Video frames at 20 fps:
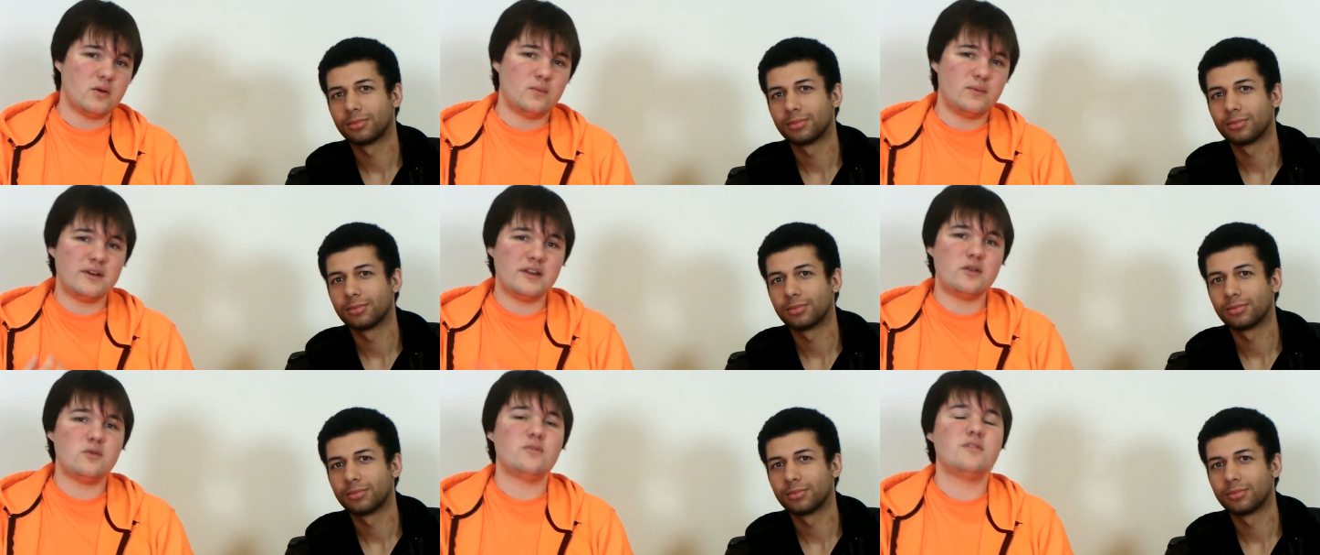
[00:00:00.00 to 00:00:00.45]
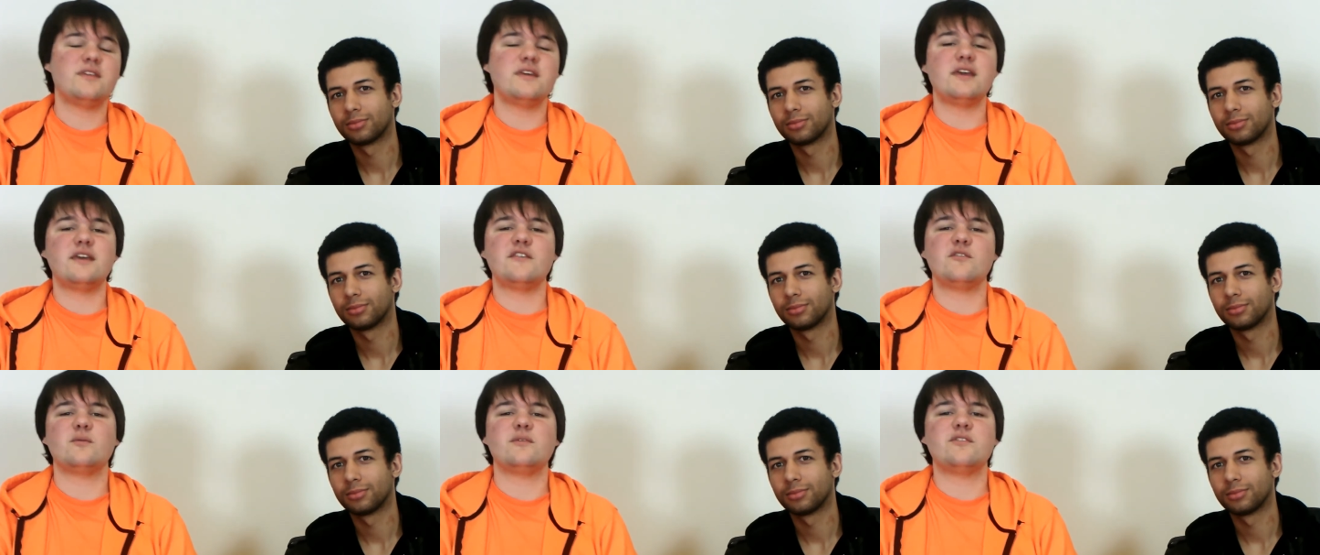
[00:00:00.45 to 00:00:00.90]
Speaker 1: What you
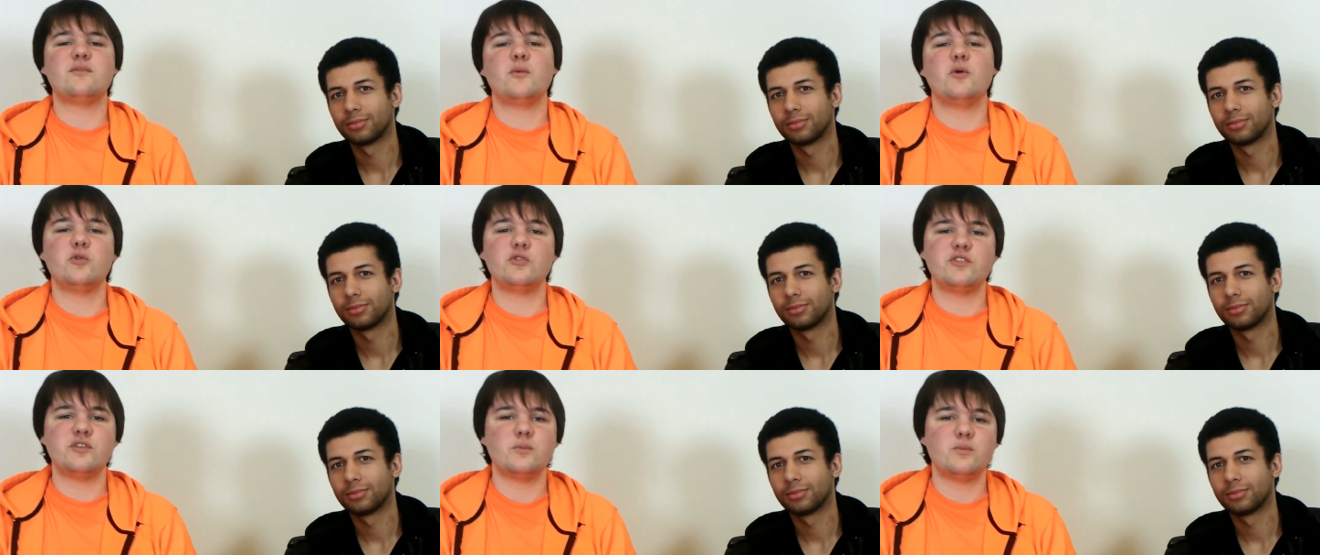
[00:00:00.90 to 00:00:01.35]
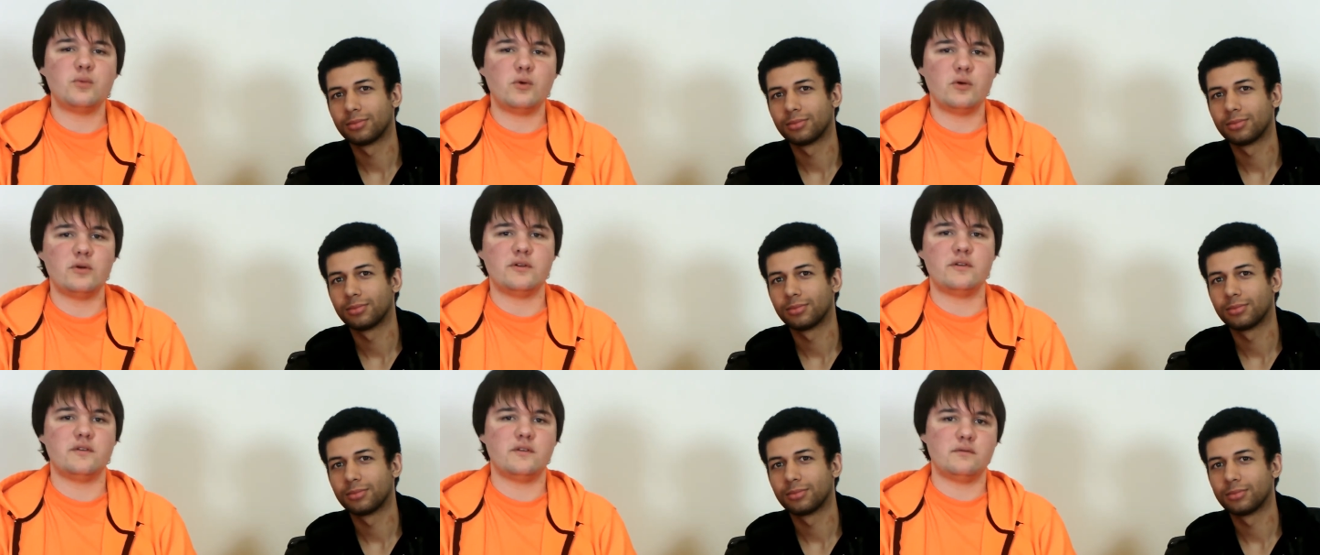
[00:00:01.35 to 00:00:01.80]
think is what's most
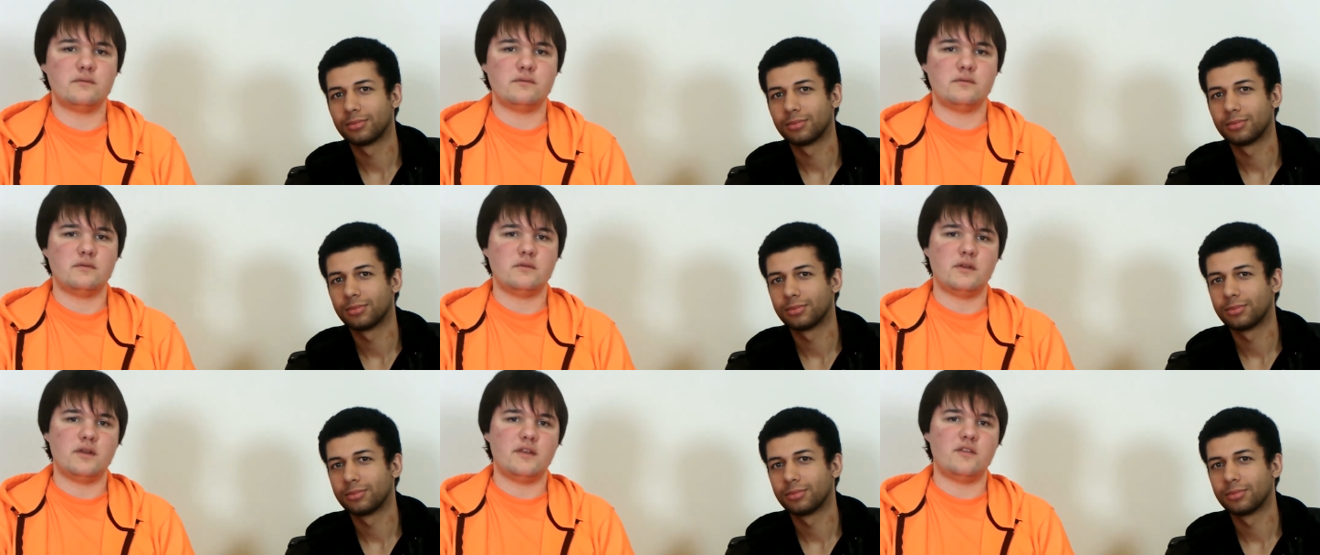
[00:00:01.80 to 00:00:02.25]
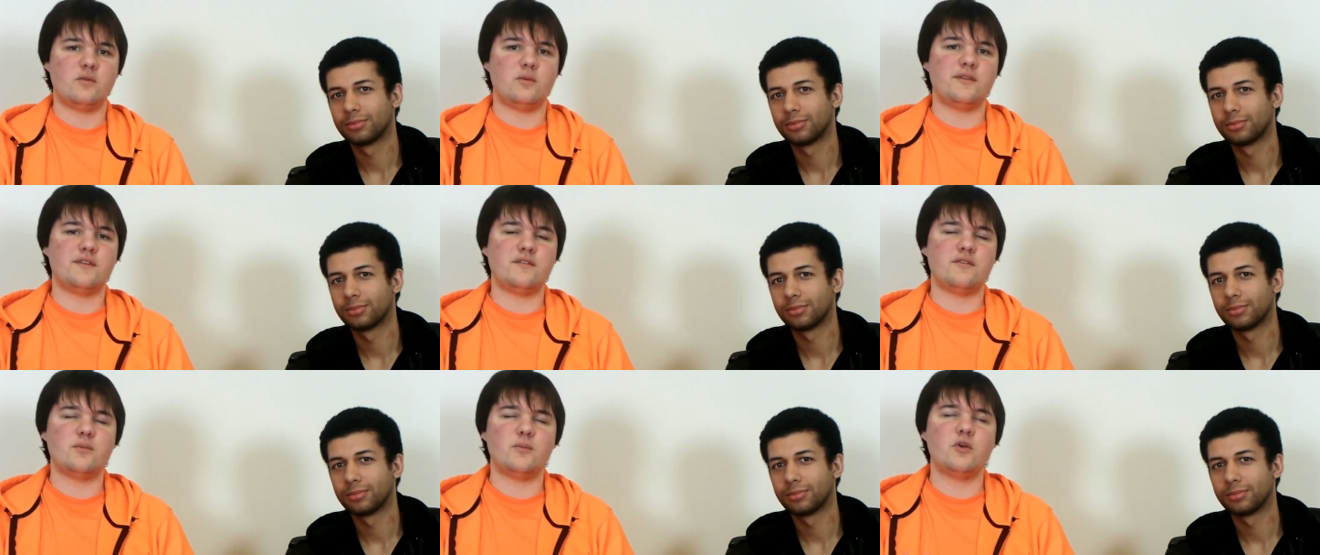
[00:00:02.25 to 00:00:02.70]
important. It's
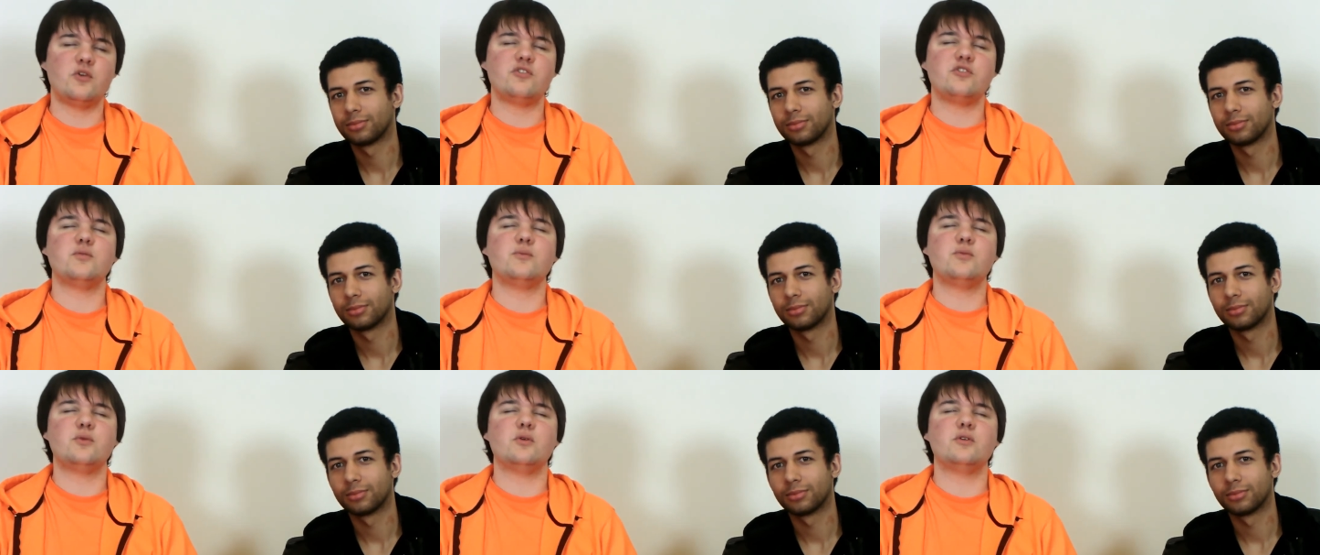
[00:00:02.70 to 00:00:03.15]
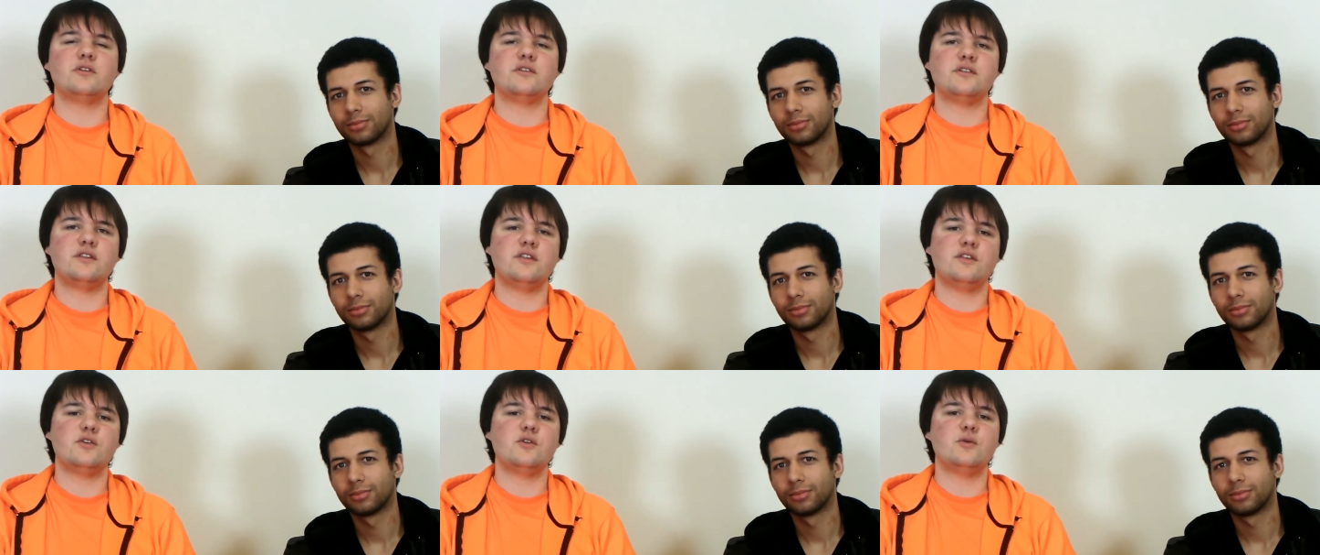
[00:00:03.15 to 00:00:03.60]
what's most important
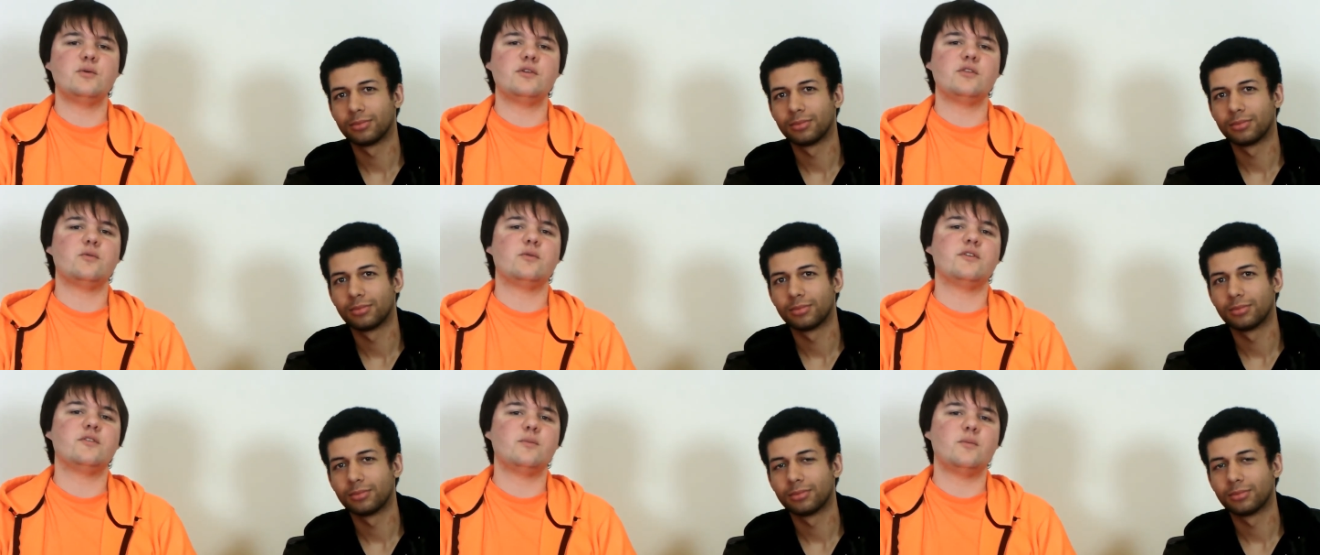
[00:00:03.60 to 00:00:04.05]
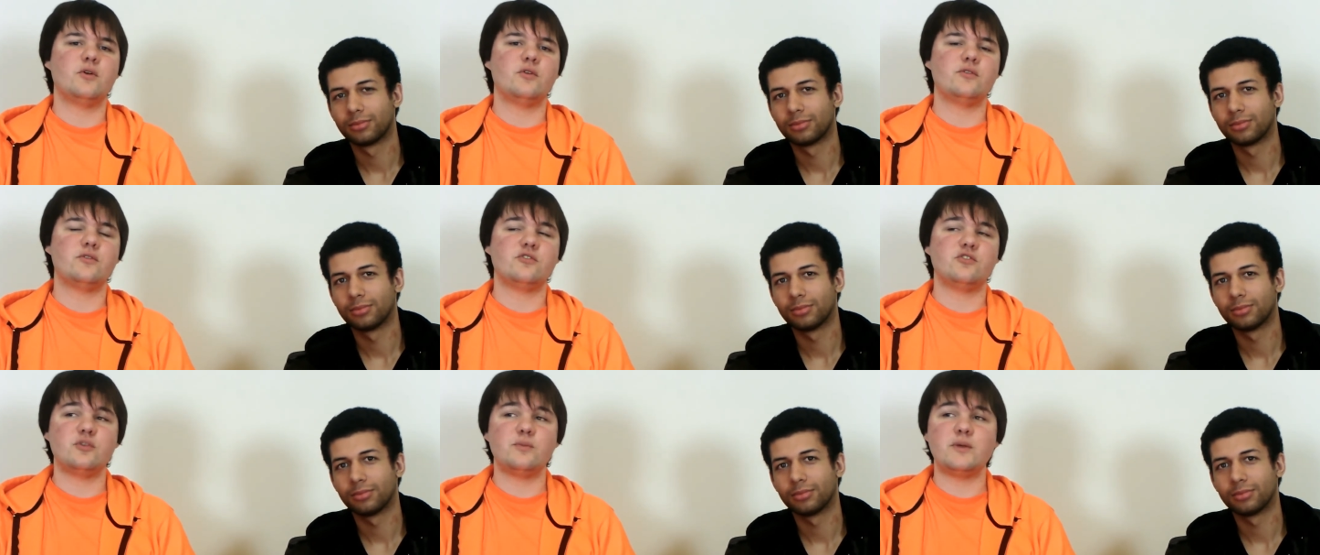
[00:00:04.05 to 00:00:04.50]
to you. It's what
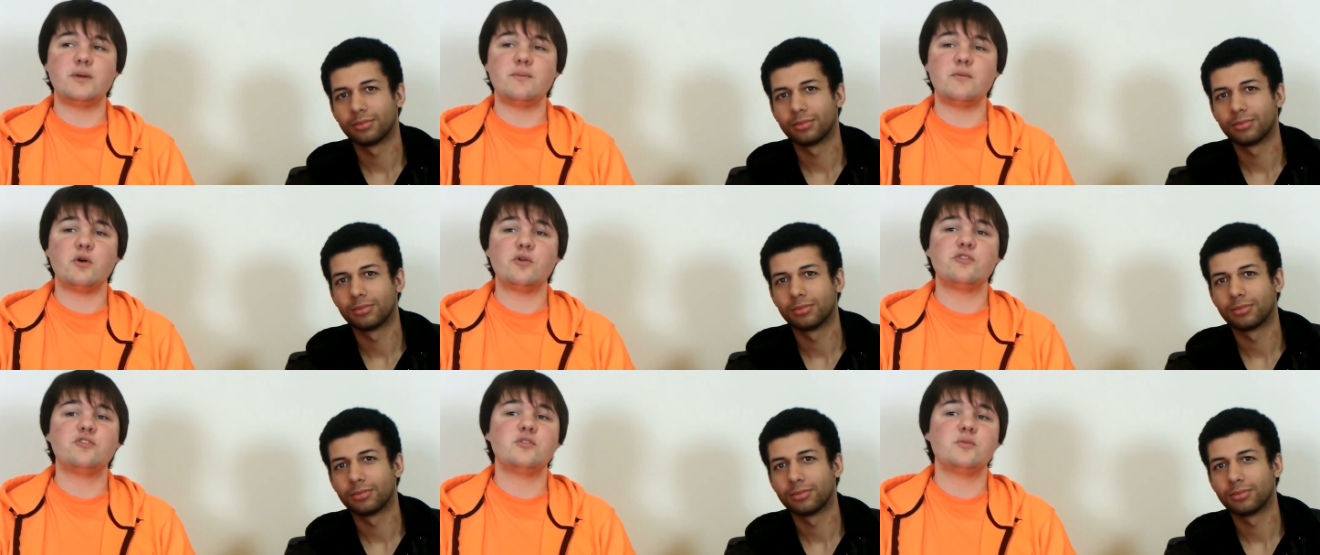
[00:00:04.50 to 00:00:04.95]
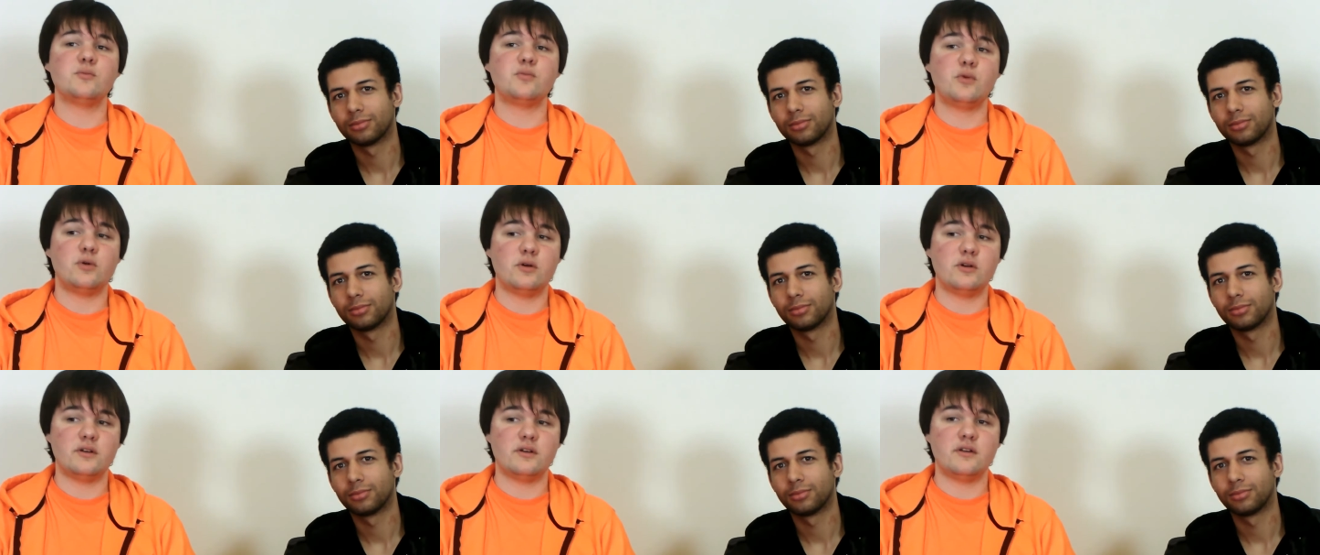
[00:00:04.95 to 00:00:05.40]
should be most
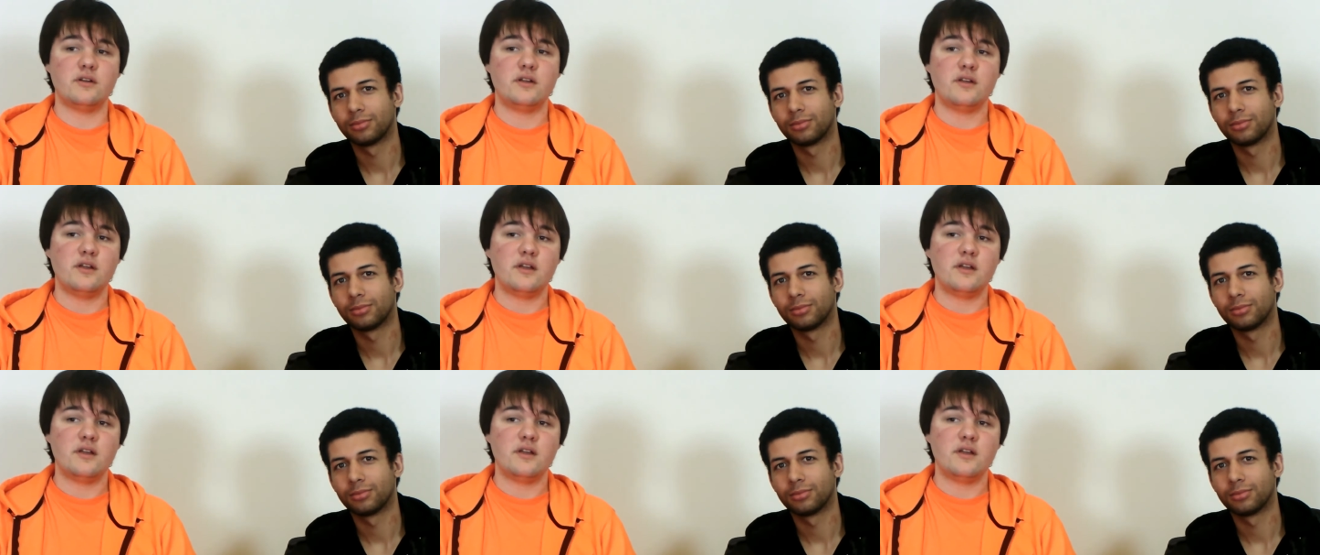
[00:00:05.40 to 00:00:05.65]
important.